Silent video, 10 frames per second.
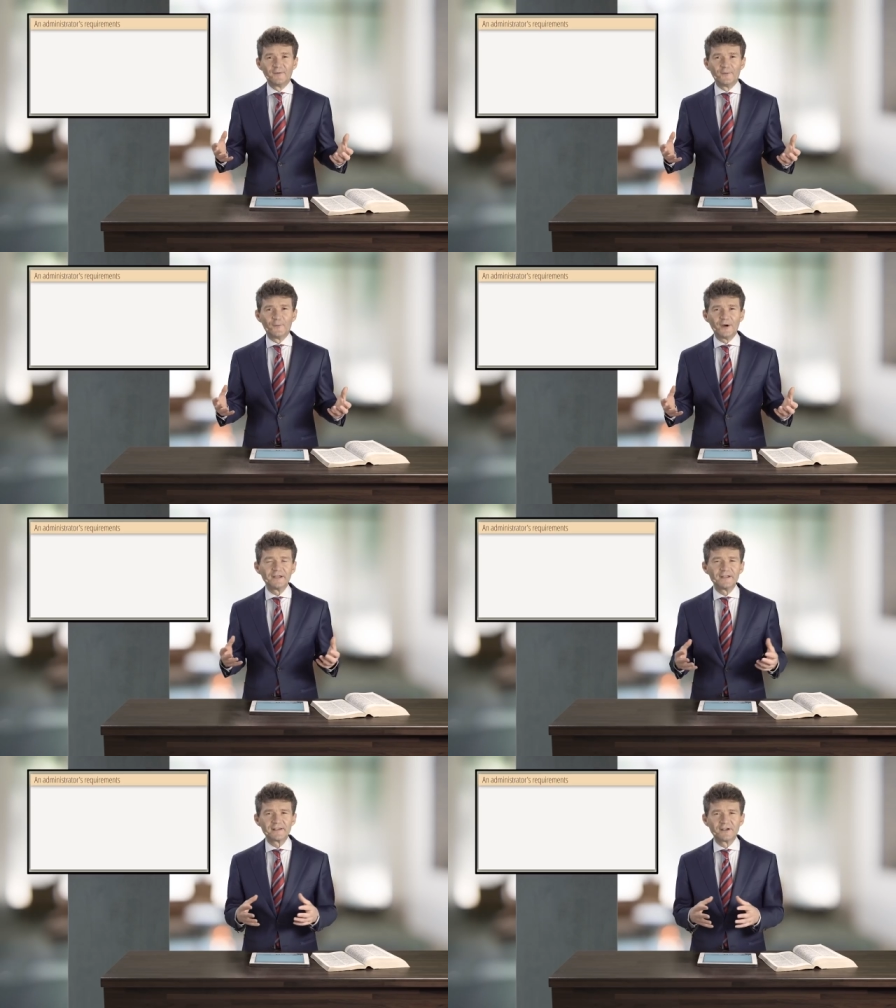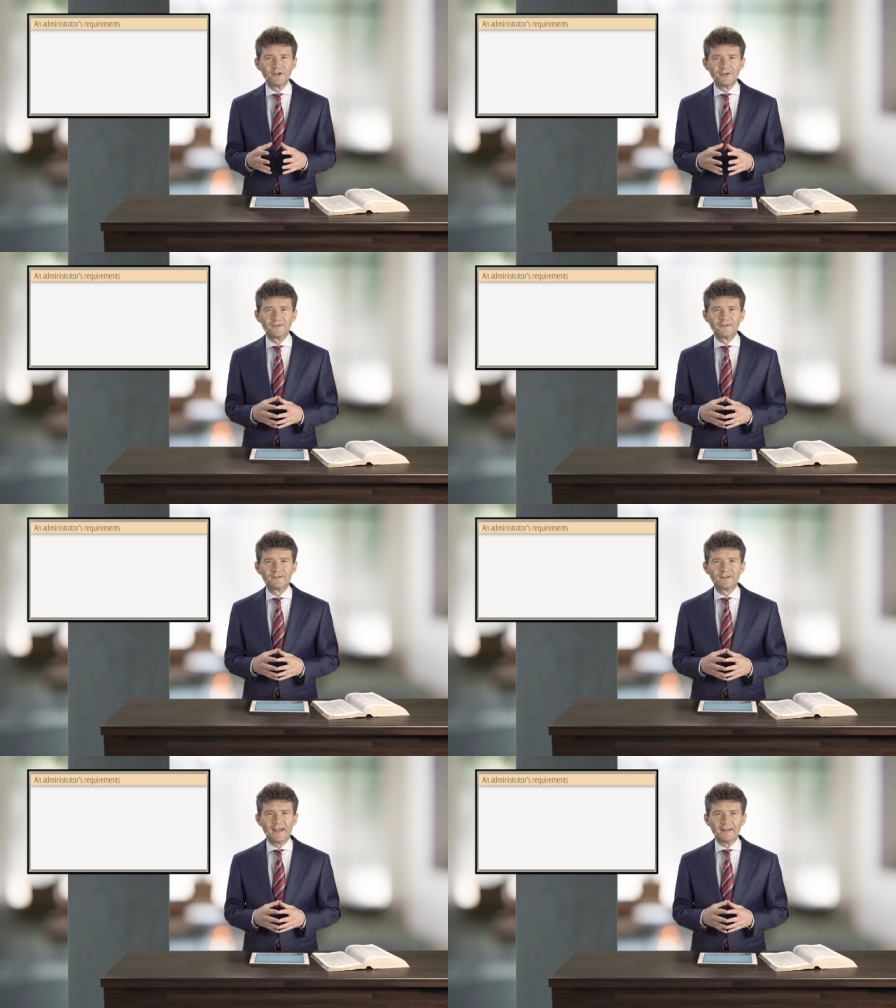what is a good
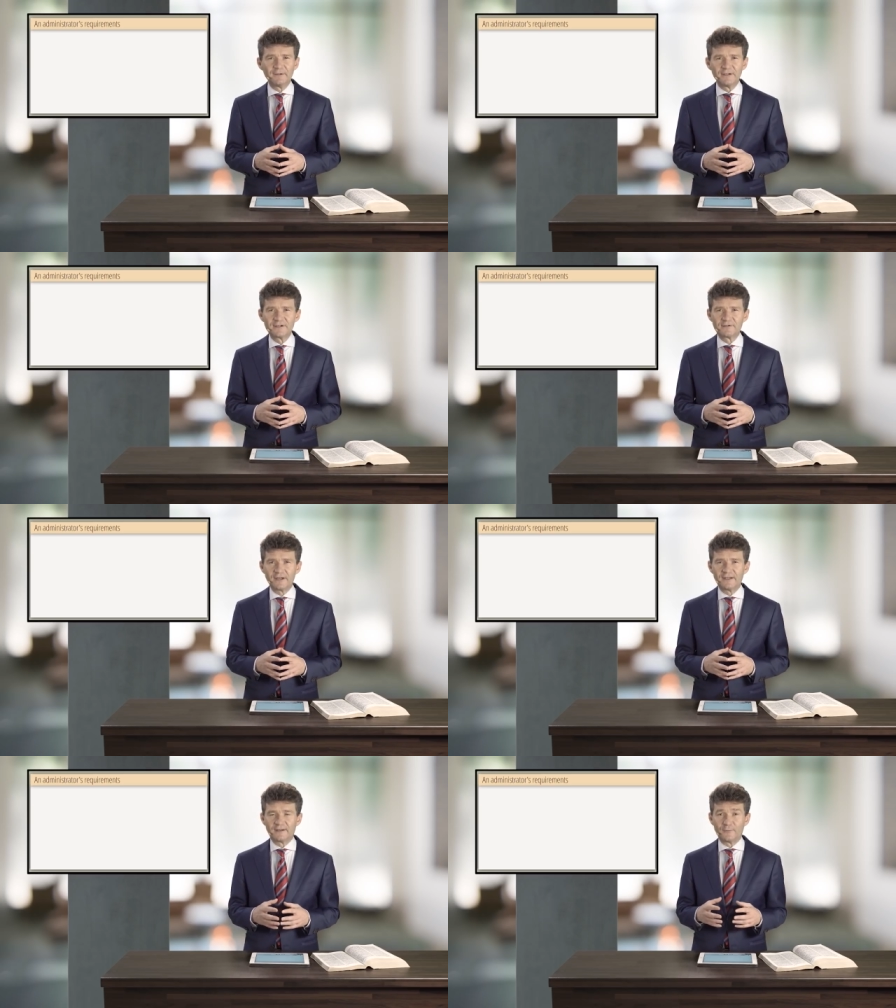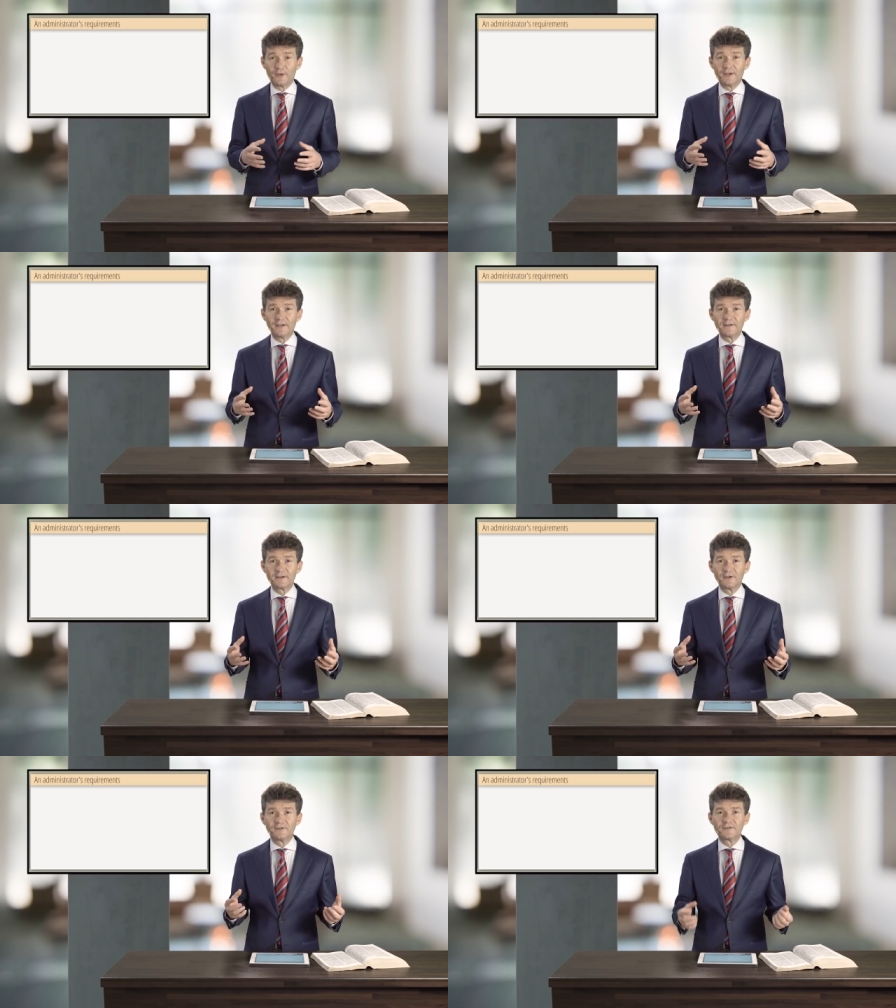administrator? What is
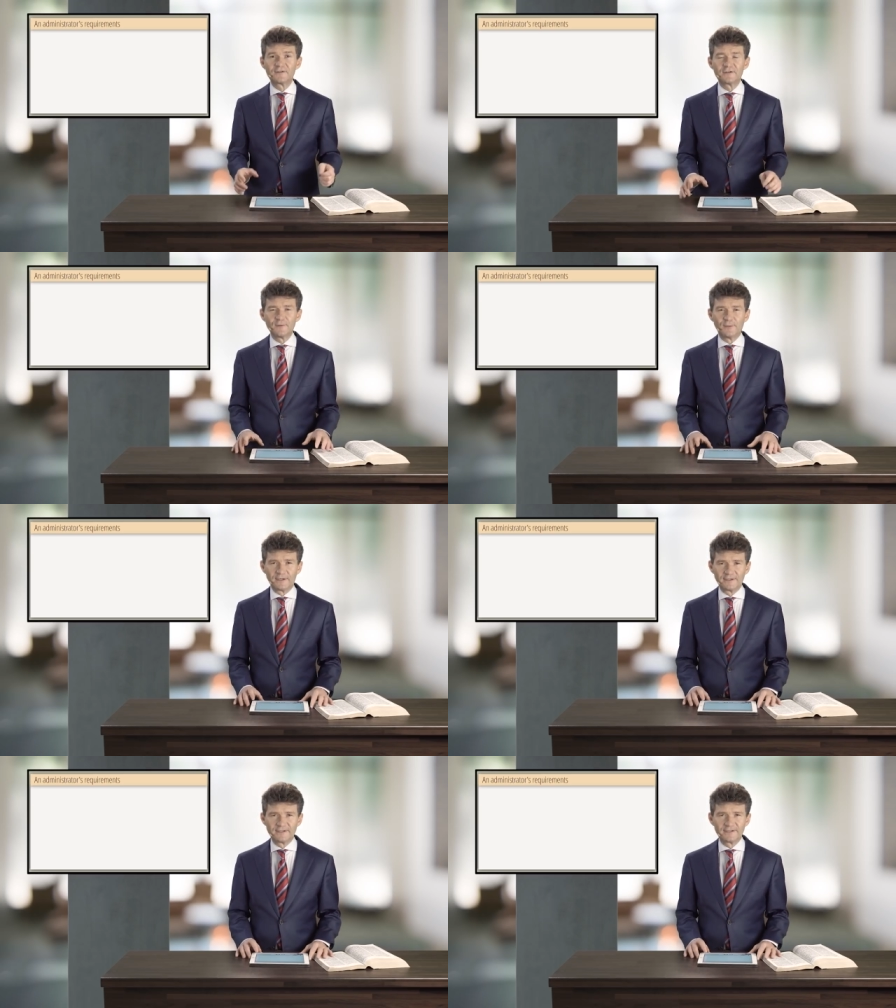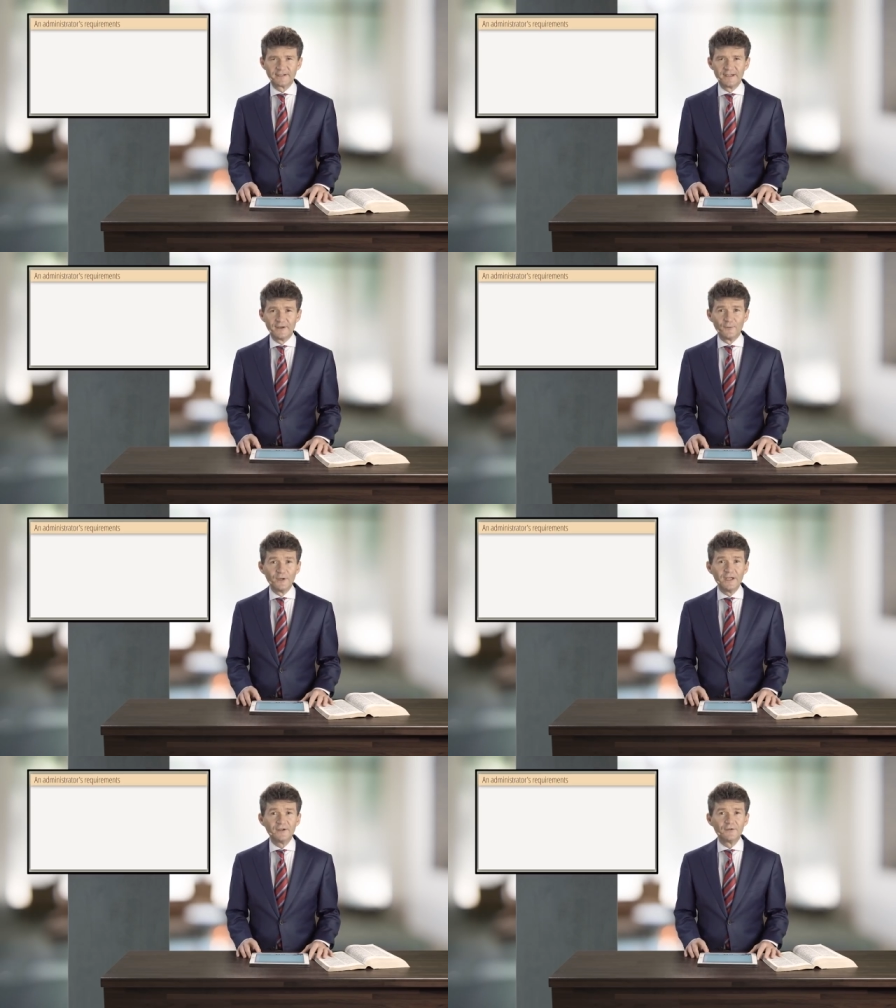a good steward?
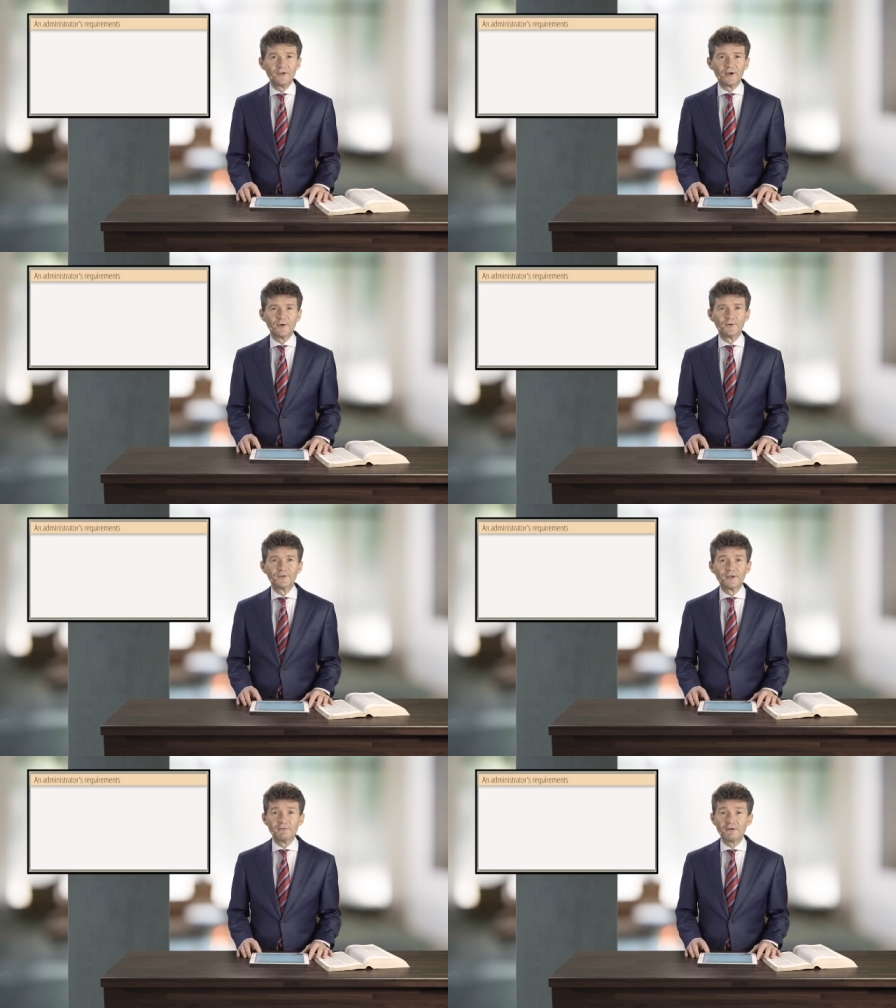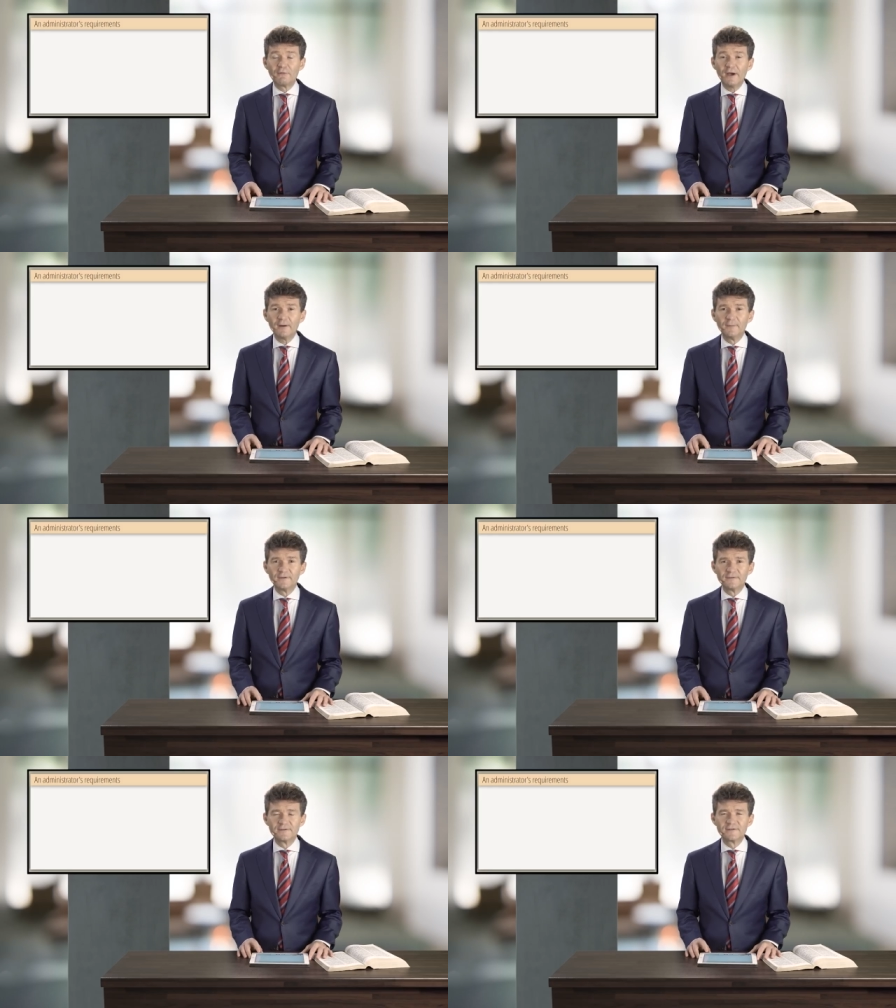We need to know the
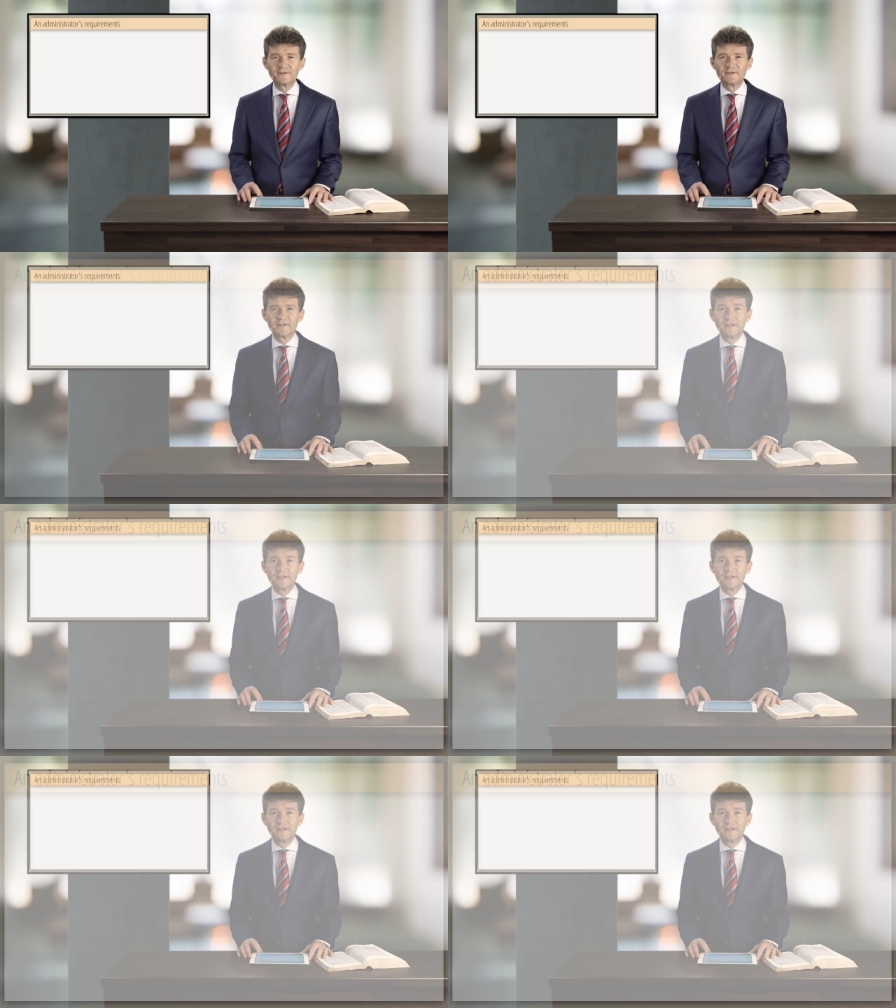requirements